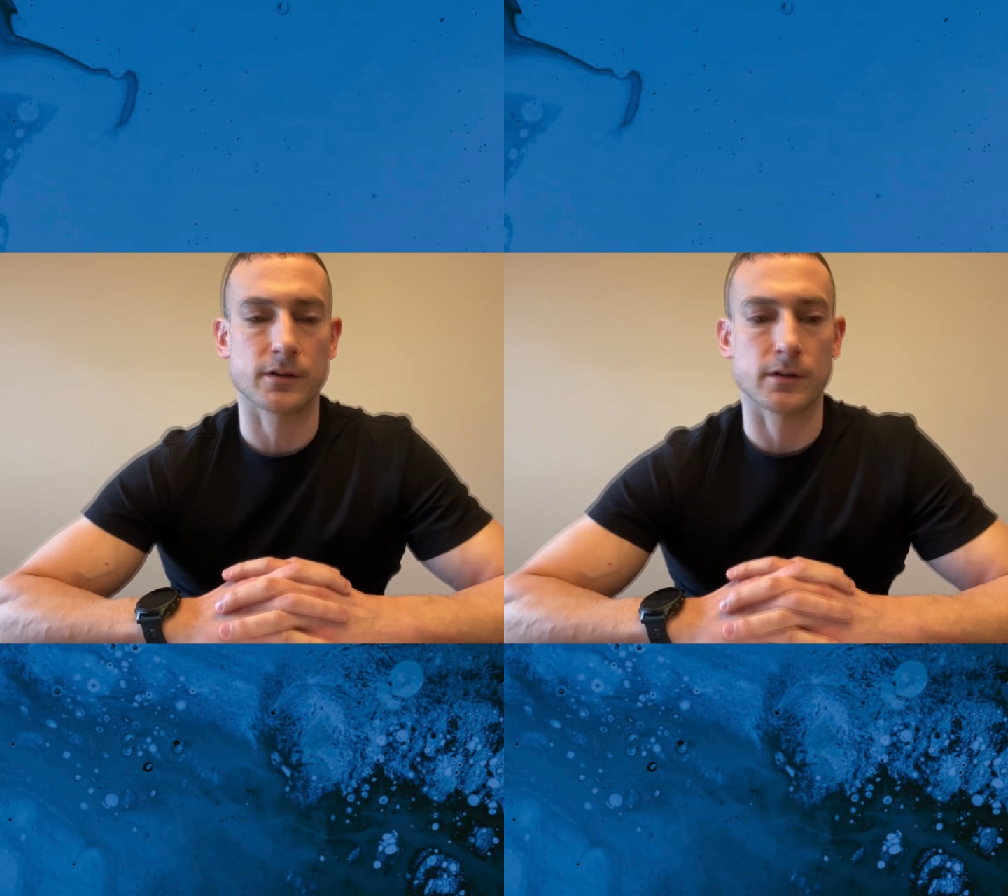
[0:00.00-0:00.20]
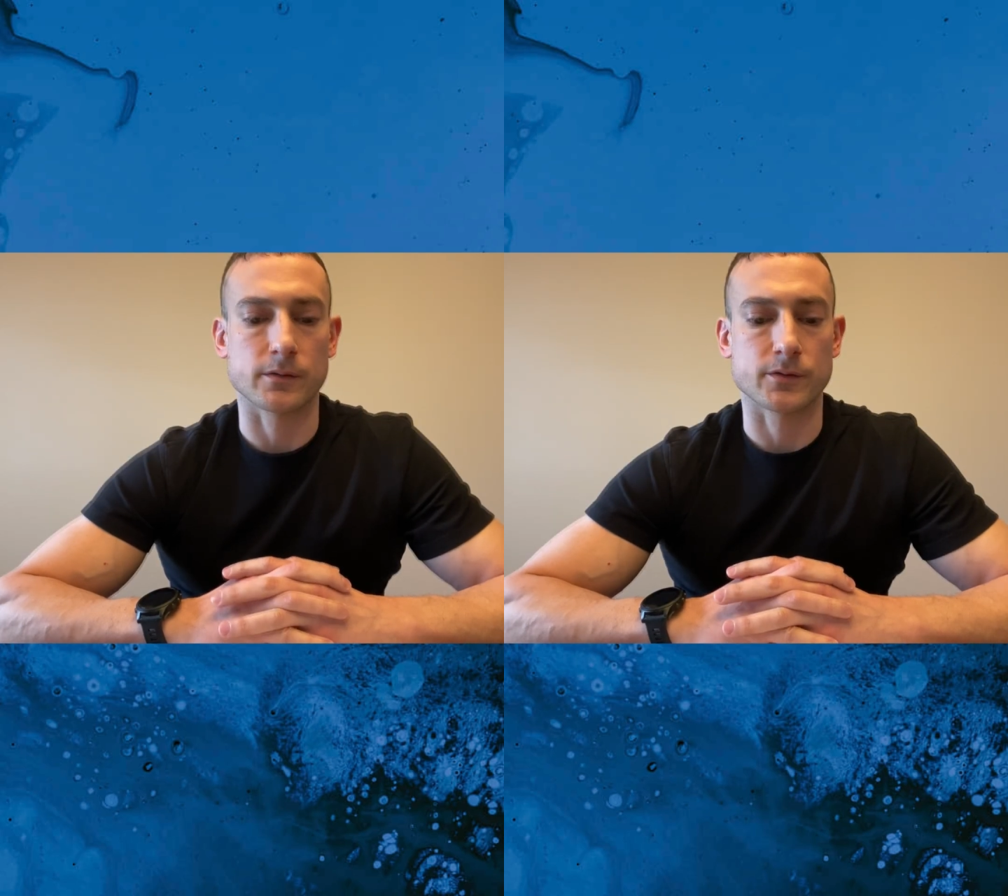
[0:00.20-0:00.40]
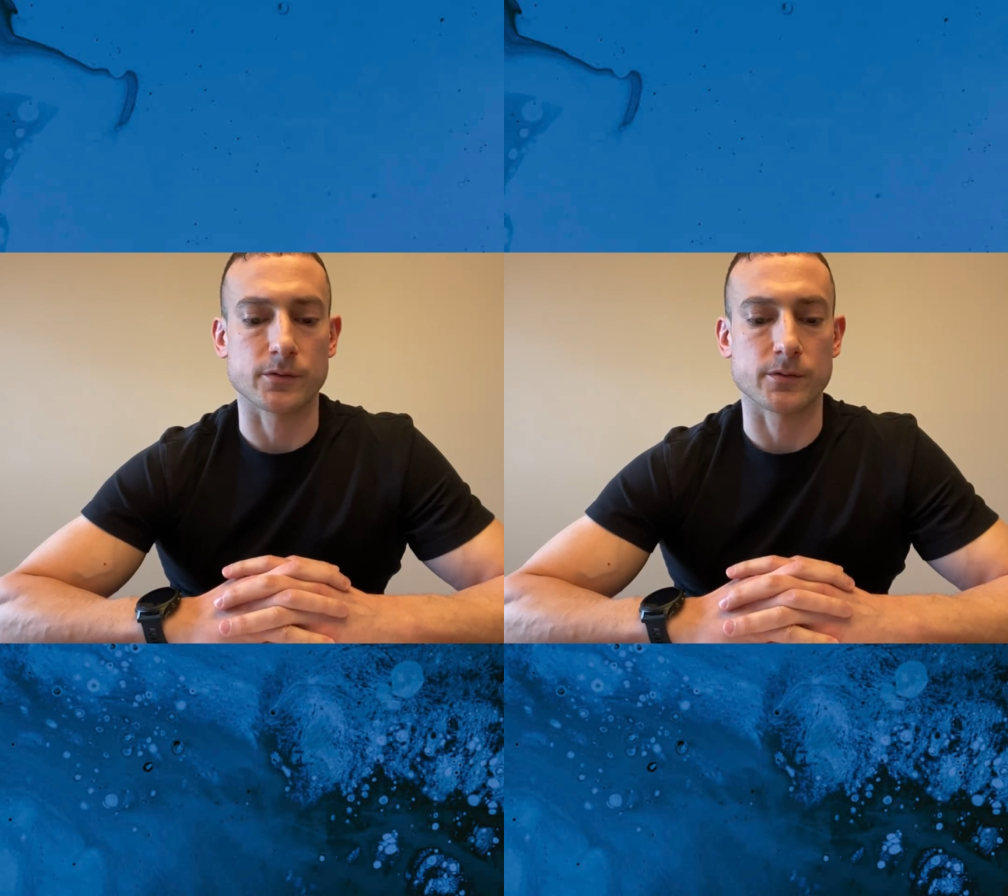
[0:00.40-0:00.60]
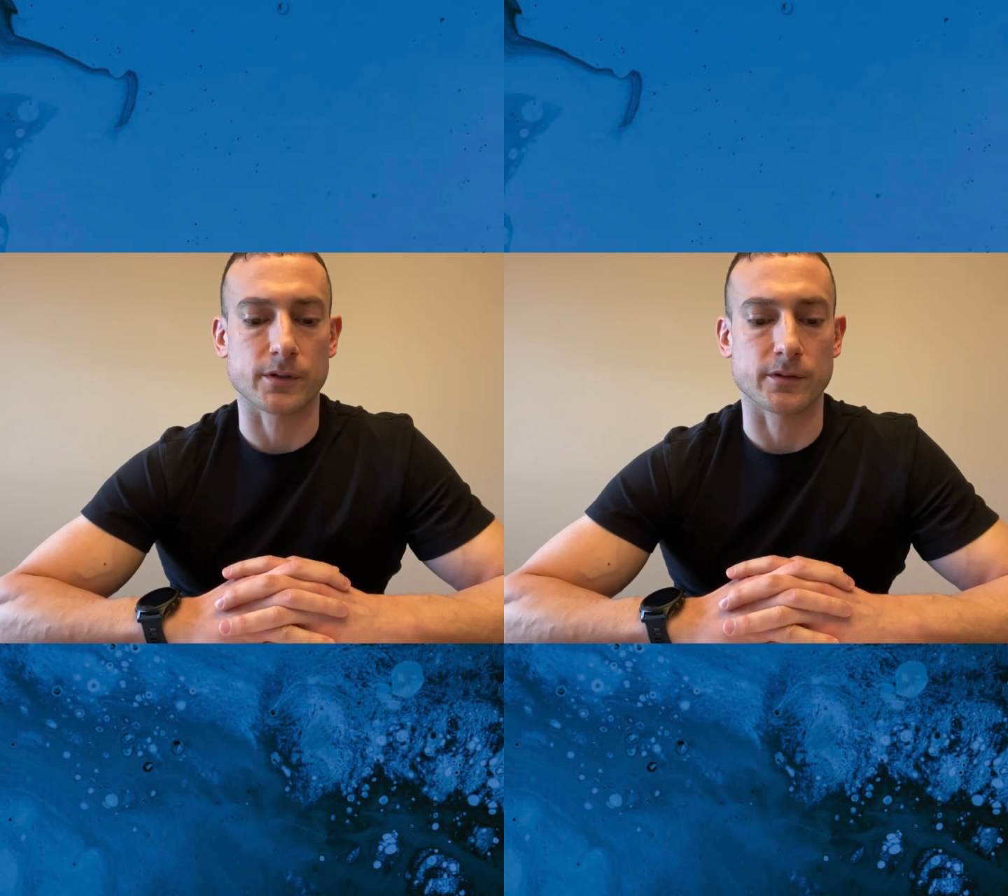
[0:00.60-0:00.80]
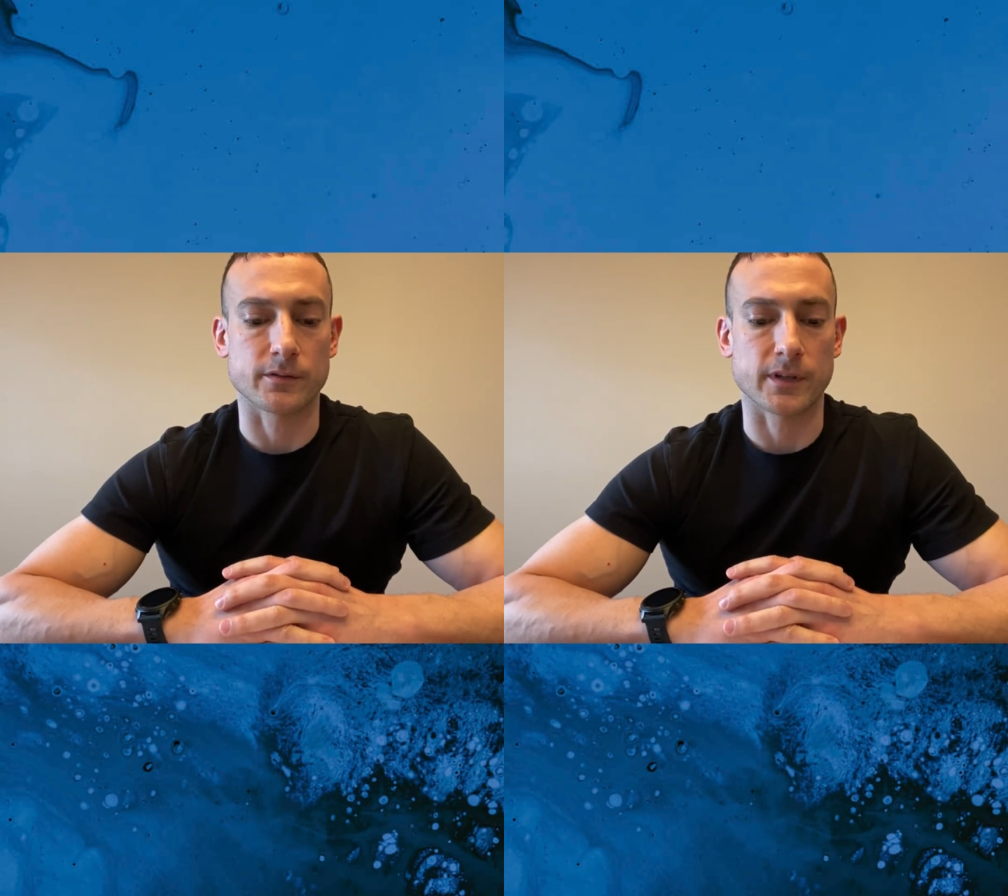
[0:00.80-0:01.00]
Uh, so you
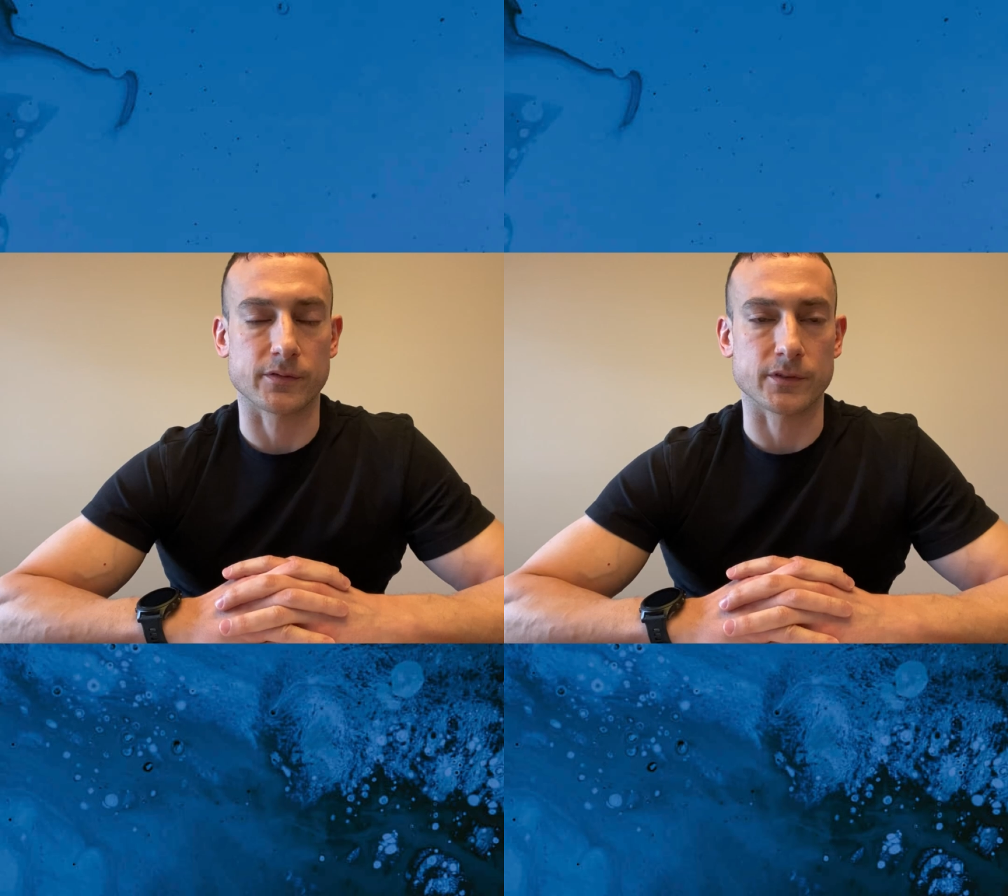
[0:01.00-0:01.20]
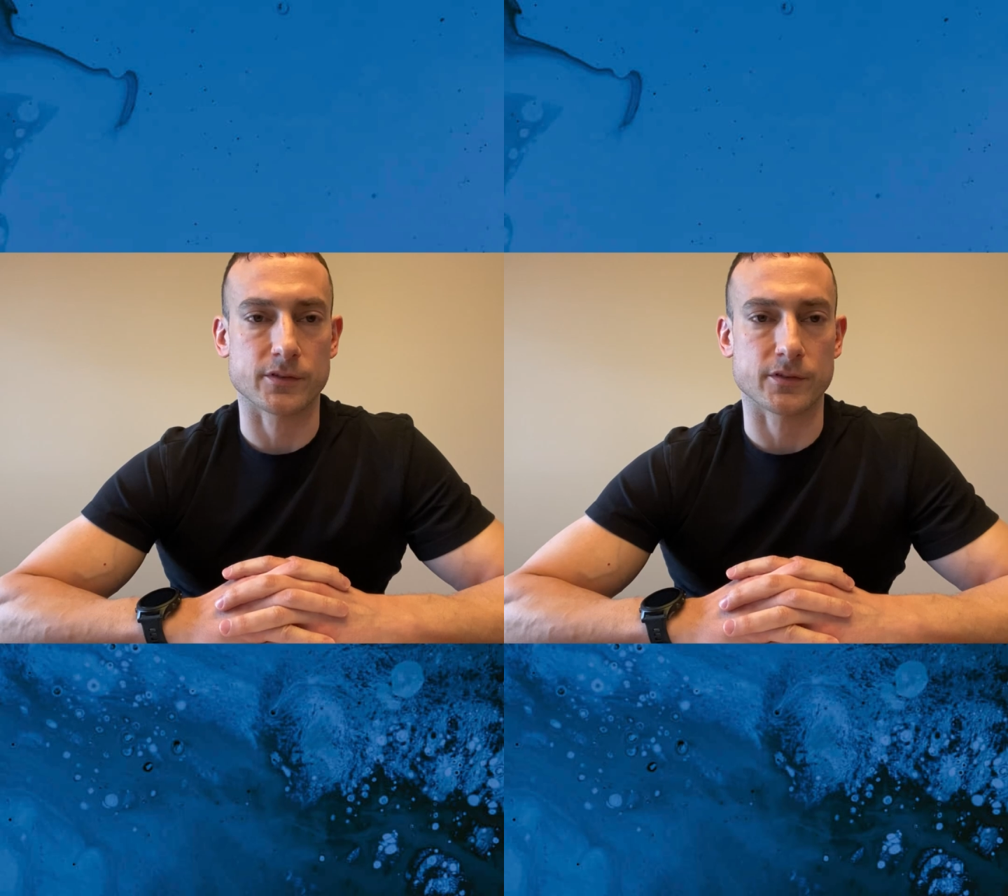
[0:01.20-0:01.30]
can definitely